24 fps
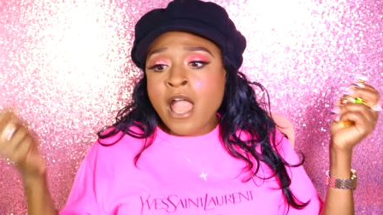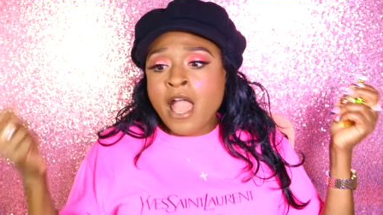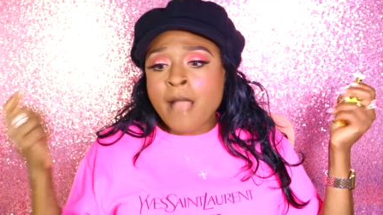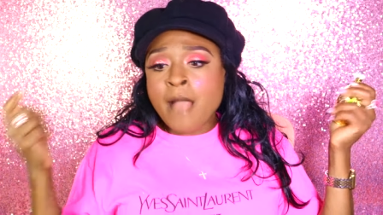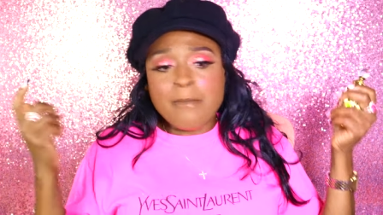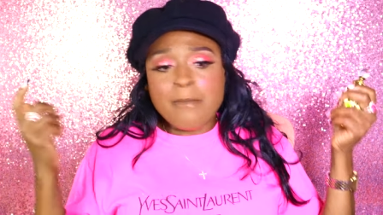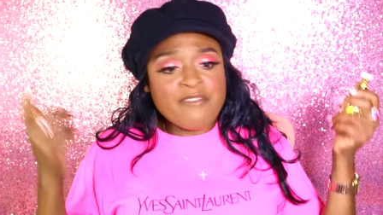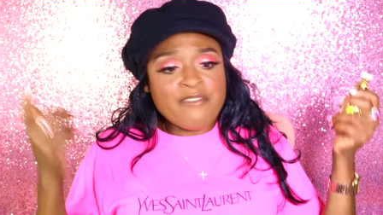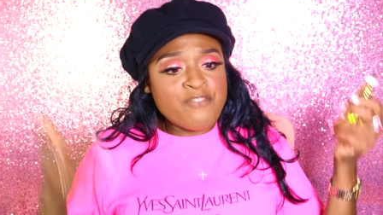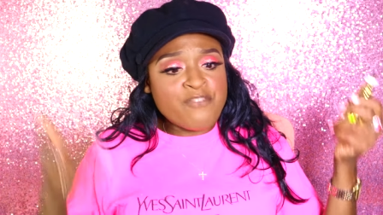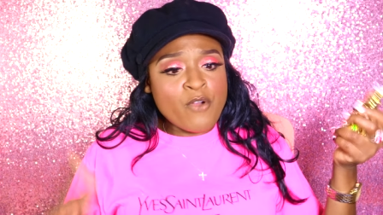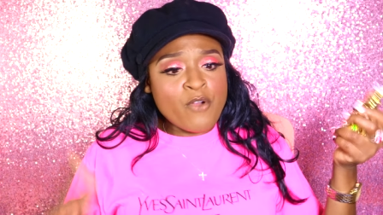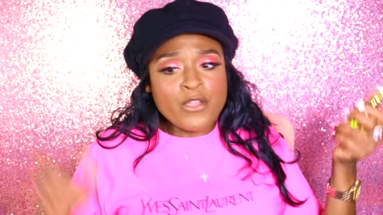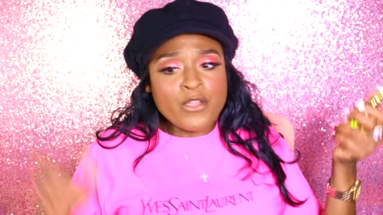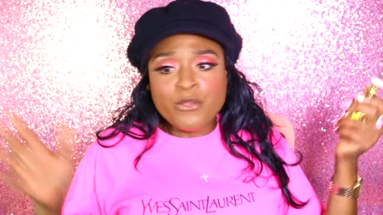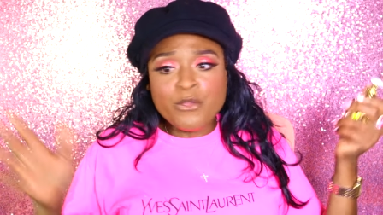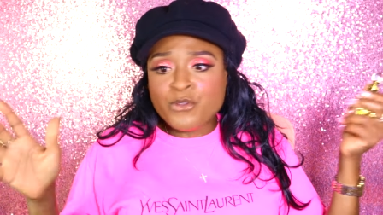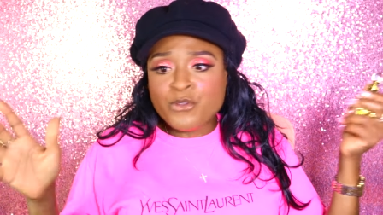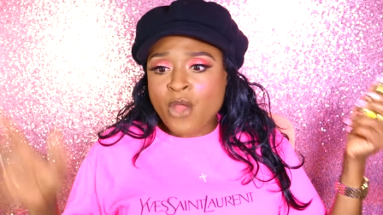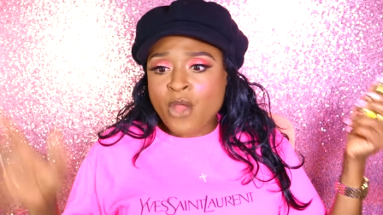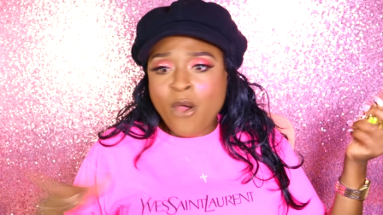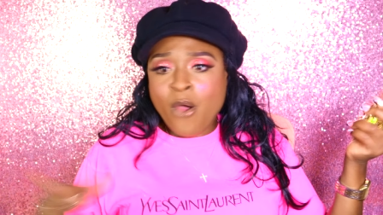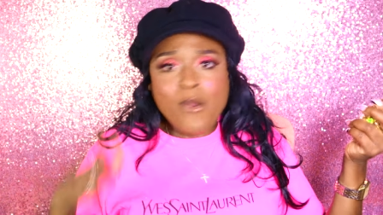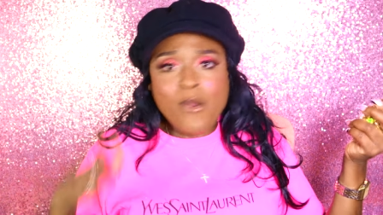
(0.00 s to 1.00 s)
And before
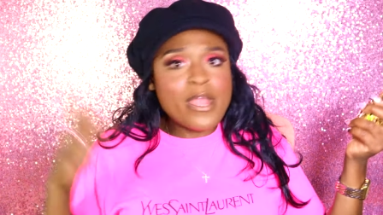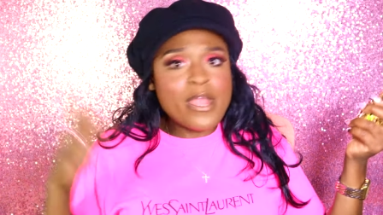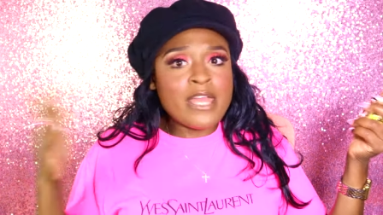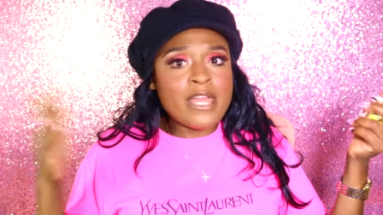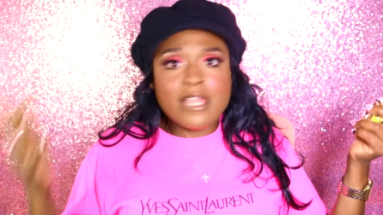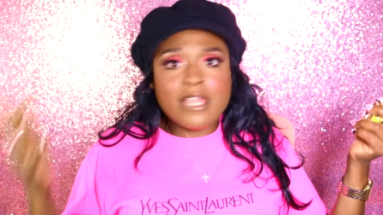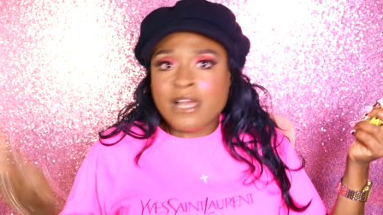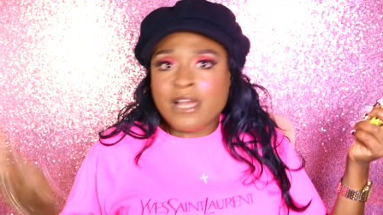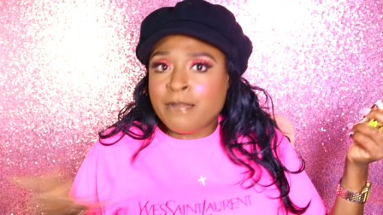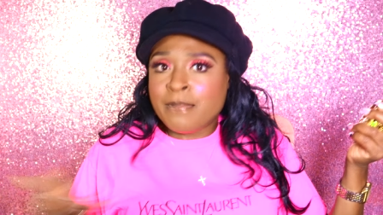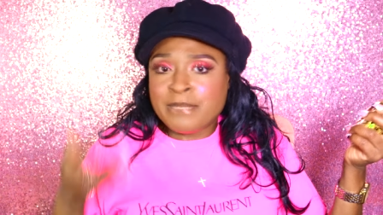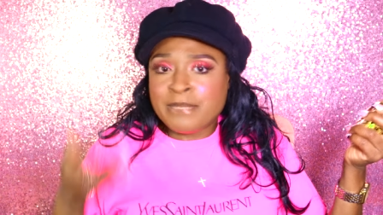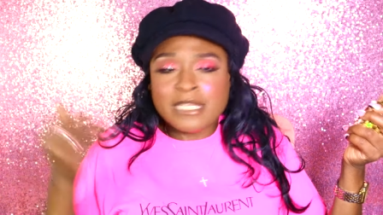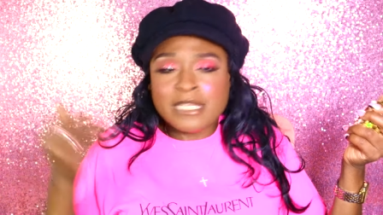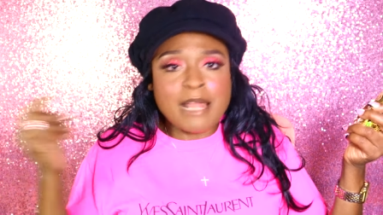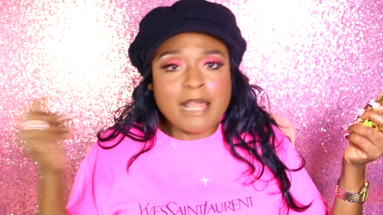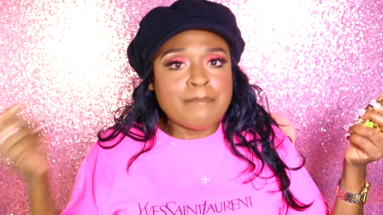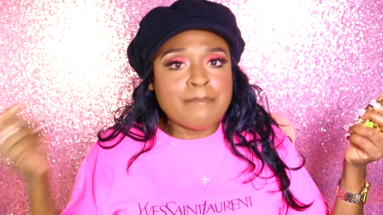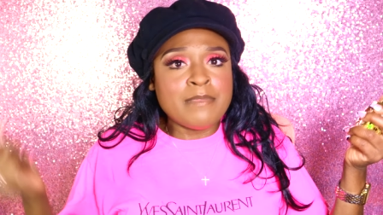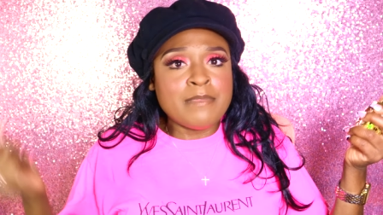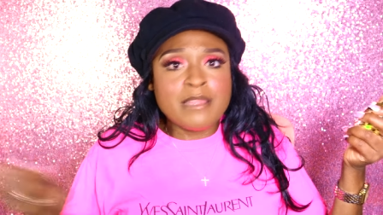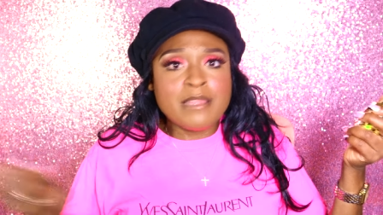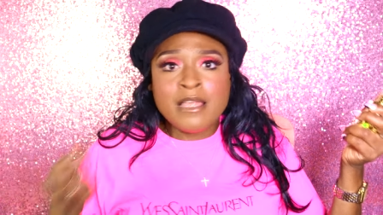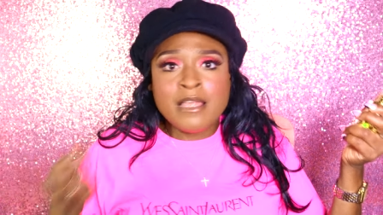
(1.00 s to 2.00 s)
you know it, I mean,
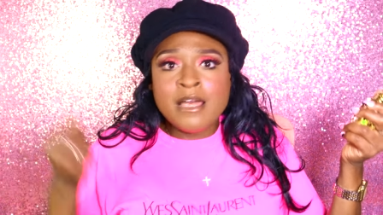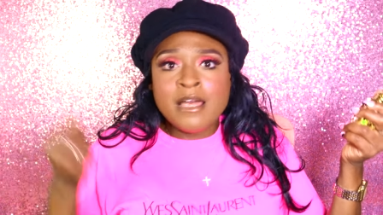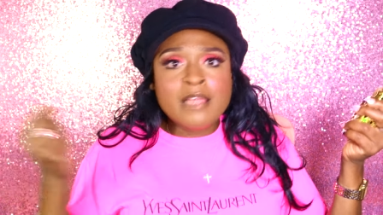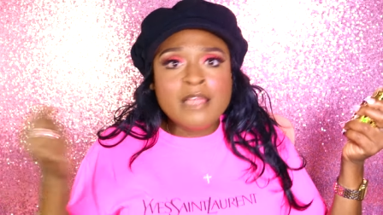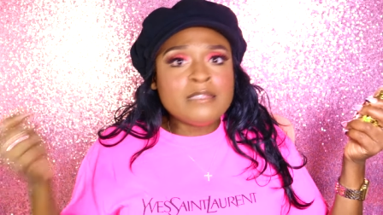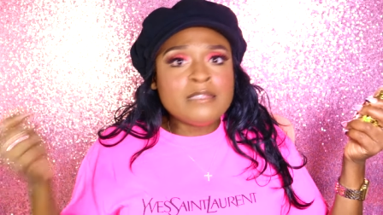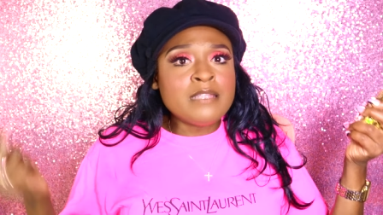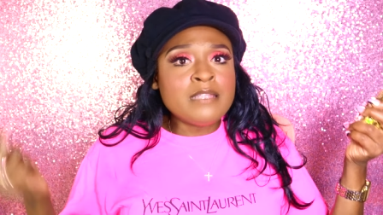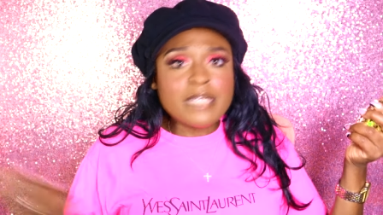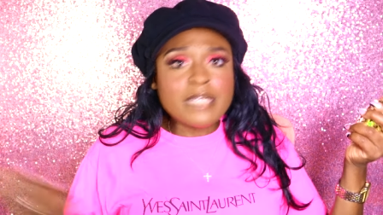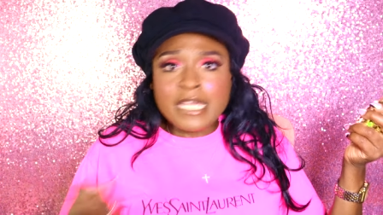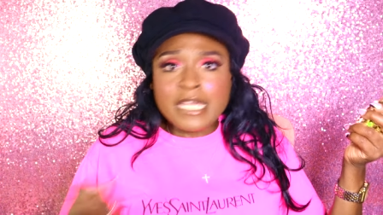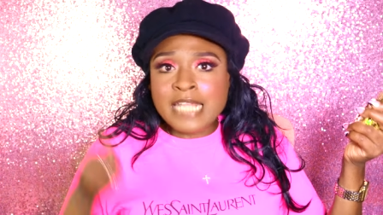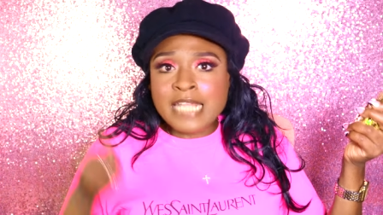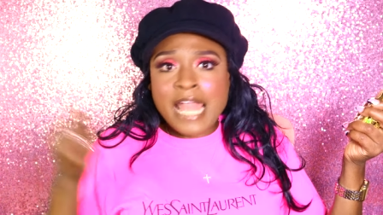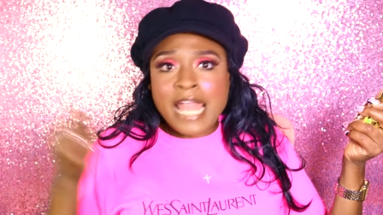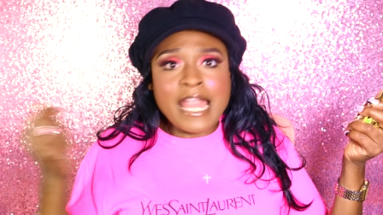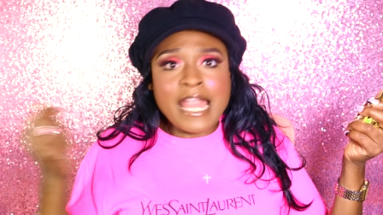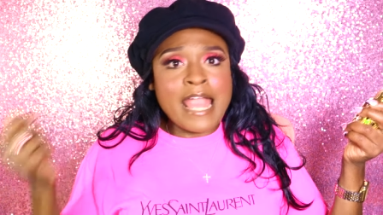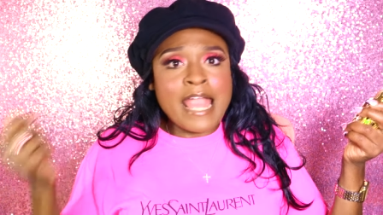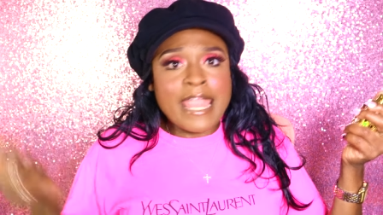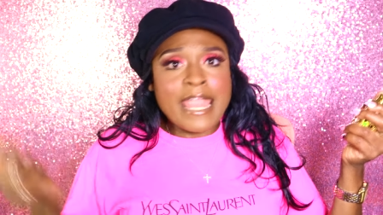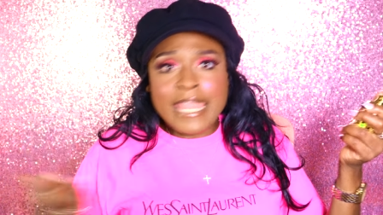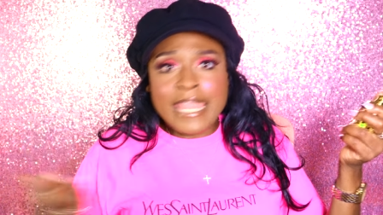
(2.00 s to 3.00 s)
I'm looking,
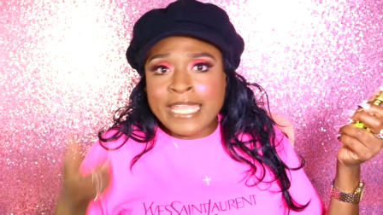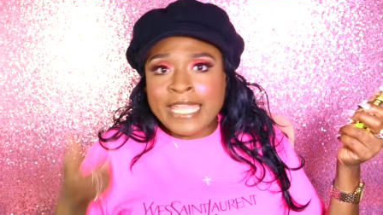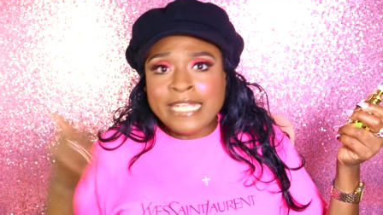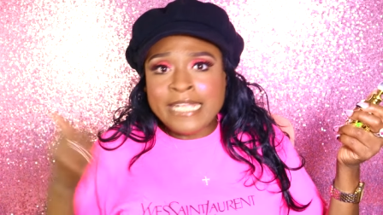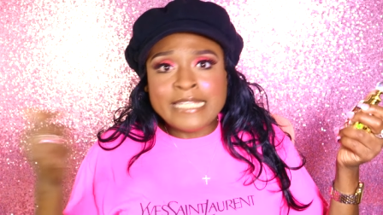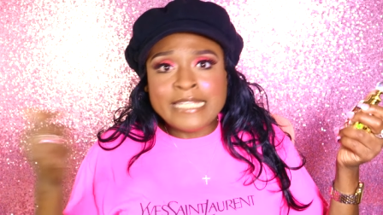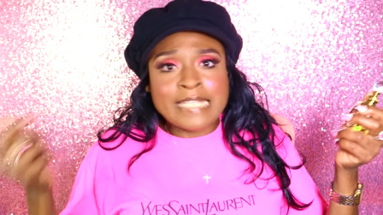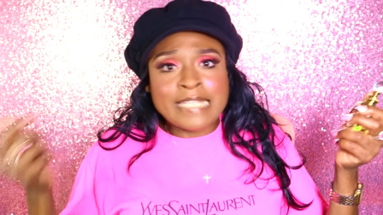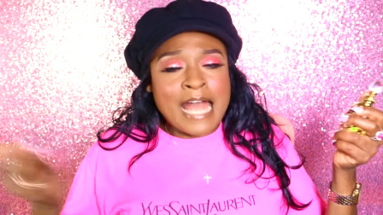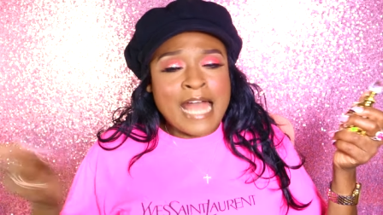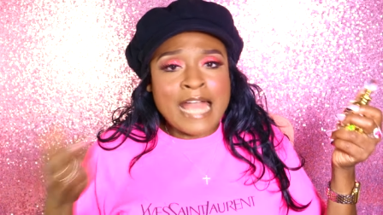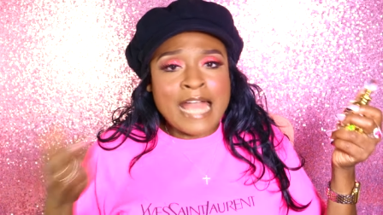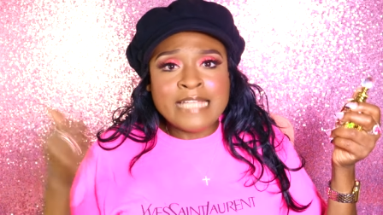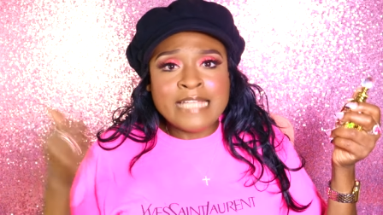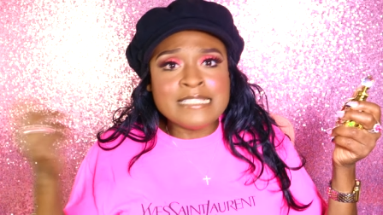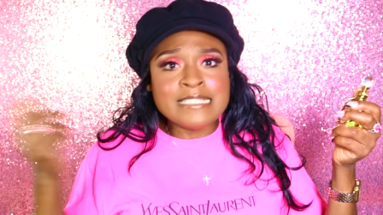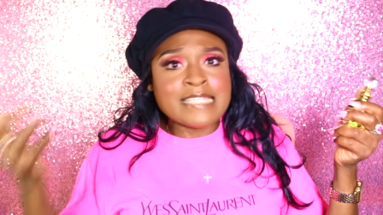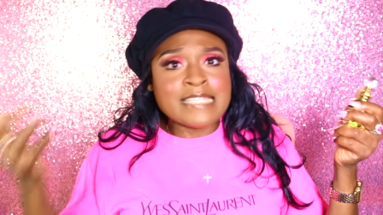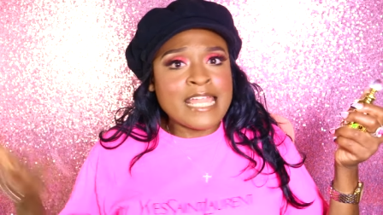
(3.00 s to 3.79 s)
I got eight, nine,